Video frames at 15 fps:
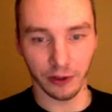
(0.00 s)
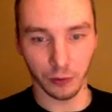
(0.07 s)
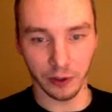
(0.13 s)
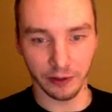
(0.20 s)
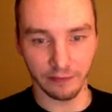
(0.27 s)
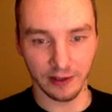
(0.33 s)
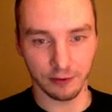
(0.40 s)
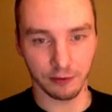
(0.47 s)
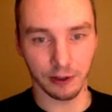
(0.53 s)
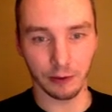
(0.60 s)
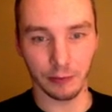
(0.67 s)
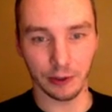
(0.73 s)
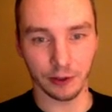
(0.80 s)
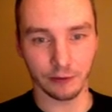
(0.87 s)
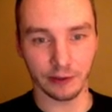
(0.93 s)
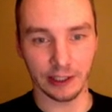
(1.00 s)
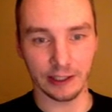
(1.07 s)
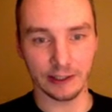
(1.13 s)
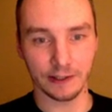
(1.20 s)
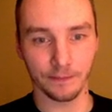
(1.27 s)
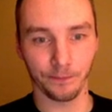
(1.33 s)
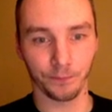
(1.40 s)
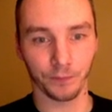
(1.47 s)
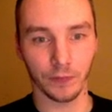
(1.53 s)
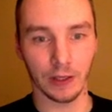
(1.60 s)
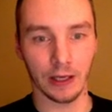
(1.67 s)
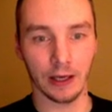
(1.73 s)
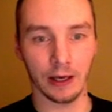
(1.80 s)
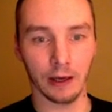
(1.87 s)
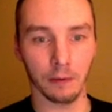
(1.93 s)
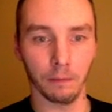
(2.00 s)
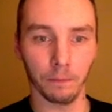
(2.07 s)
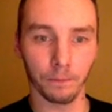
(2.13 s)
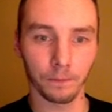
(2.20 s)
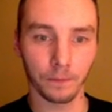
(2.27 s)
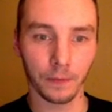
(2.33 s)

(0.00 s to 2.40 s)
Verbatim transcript: the word inventory, we want to write um,